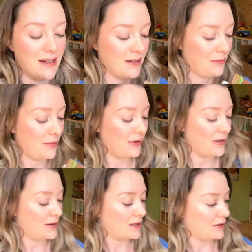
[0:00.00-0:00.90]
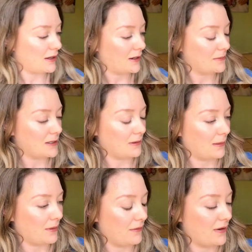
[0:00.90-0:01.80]
I don't know what those two get up to when
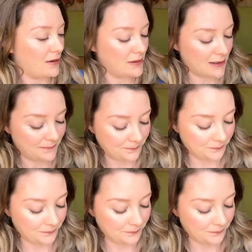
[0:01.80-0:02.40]
I'm not around.